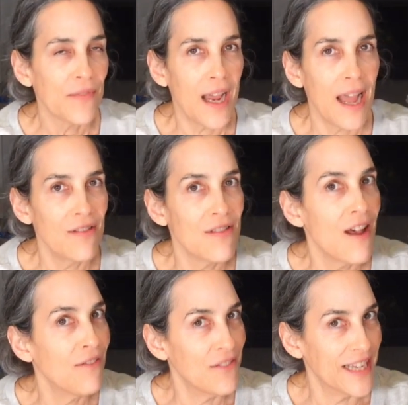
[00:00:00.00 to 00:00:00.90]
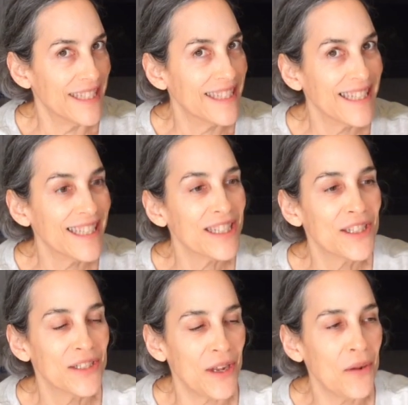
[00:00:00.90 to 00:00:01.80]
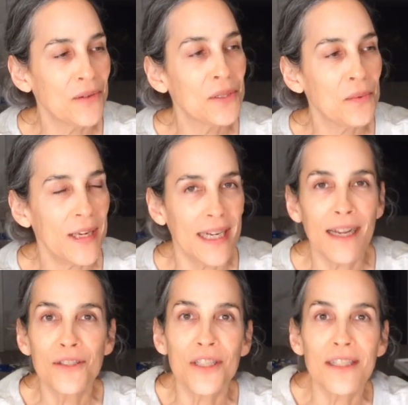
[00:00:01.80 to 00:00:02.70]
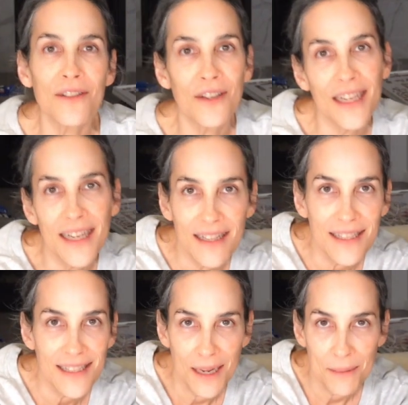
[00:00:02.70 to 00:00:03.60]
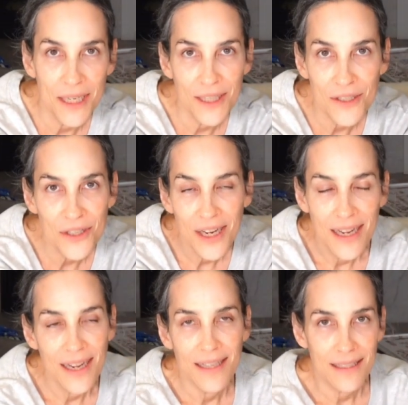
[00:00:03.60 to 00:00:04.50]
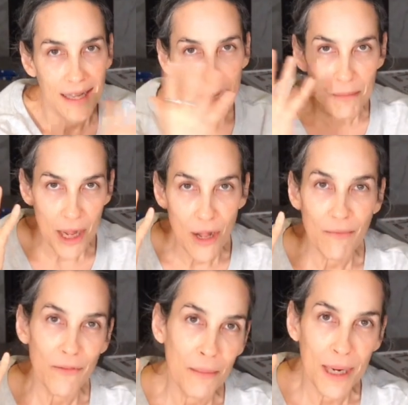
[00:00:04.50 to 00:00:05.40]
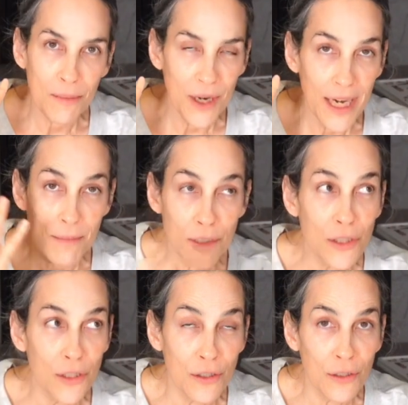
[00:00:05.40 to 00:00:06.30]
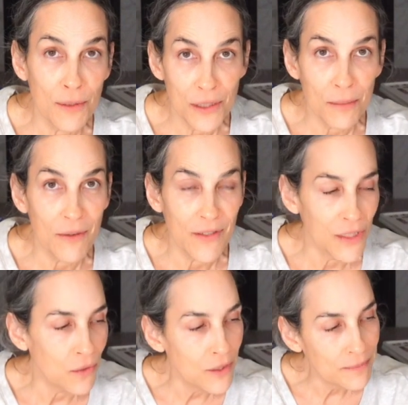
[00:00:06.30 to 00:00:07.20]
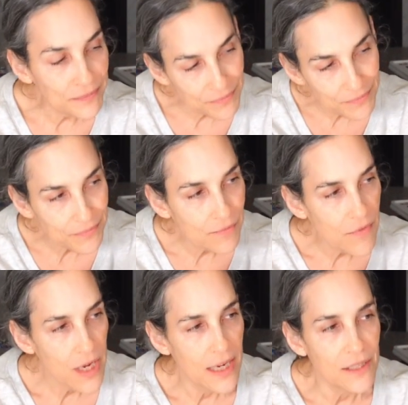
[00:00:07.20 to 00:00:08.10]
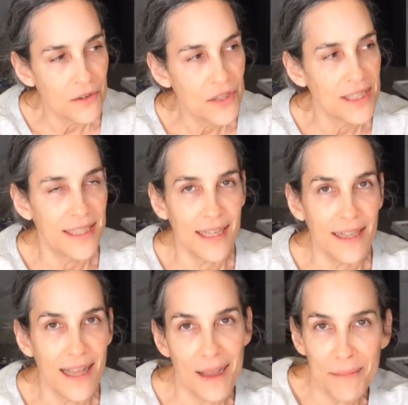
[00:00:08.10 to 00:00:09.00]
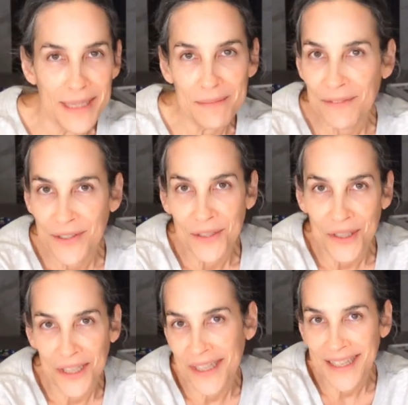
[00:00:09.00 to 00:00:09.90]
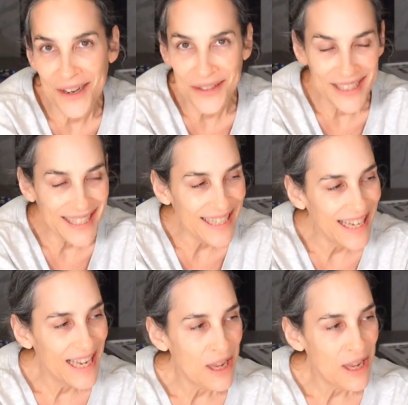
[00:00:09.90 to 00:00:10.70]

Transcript: I love this. It's so sweet. And just looking at this image is like a balm for my brain. I'm super, super visual. And so just seeing that makes me feel good and cozy.